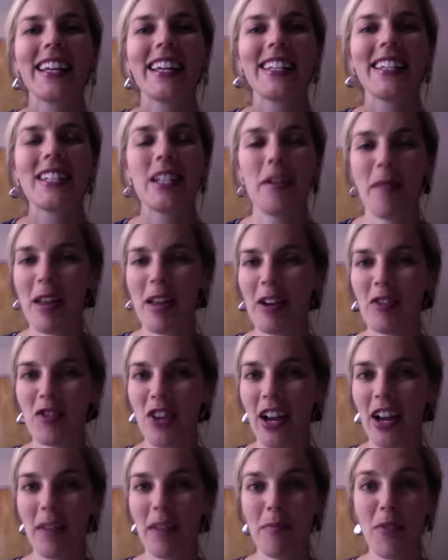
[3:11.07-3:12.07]
tomato
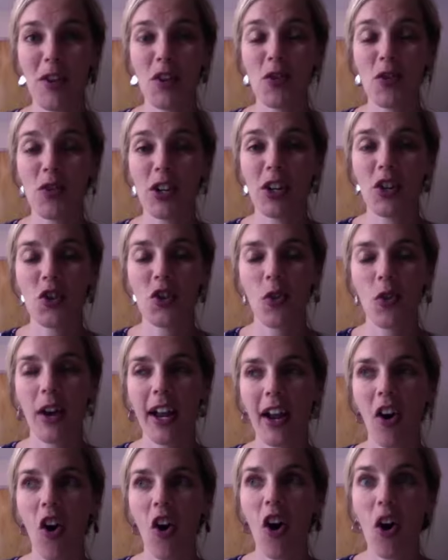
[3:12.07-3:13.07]
jam that you can
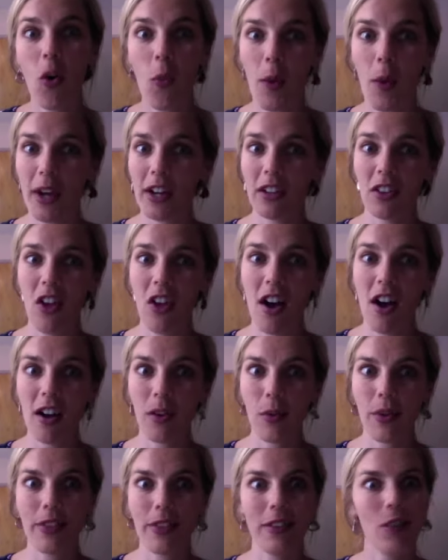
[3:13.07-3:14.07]
enjoy all winter
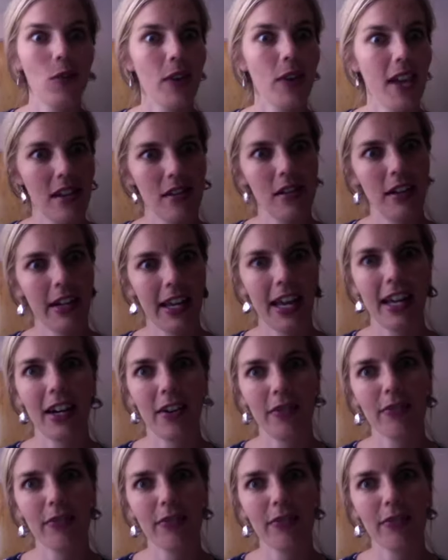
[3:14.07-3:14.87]
long when you cannot get